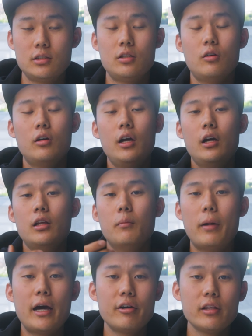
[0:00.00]
So the
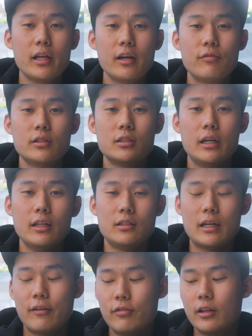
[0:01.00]
battery life
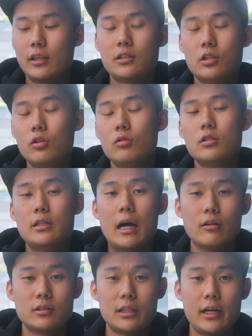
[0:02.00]
I feel like that's a huge
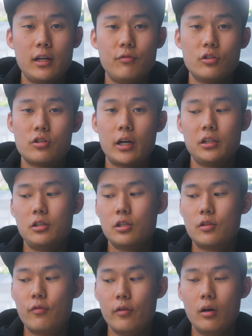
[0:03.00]
downside if you're trying to
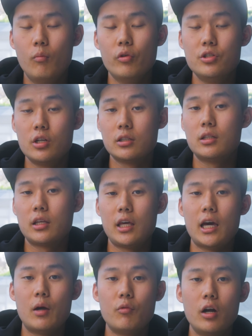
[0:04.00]
just film with just the
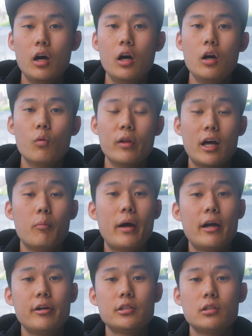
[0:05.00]
camera without
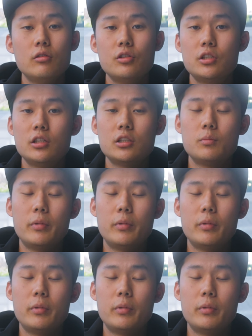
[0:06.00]
battery solutions.